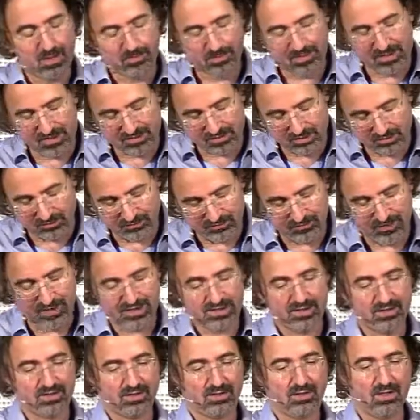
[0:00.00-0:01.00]

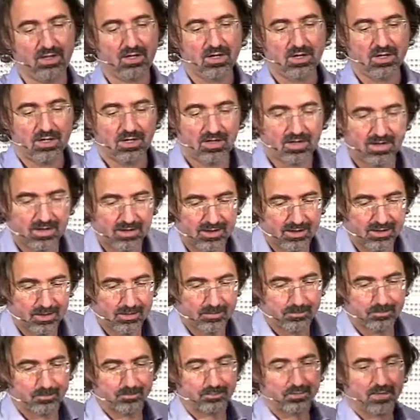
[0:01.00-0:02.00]
sulfate
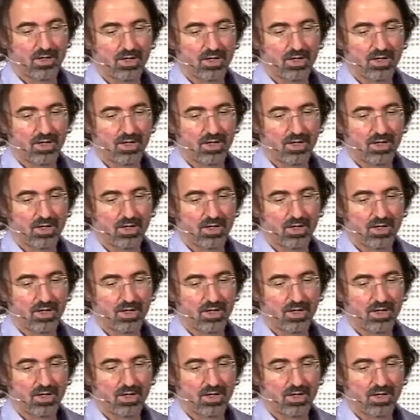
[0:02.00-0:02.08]
um,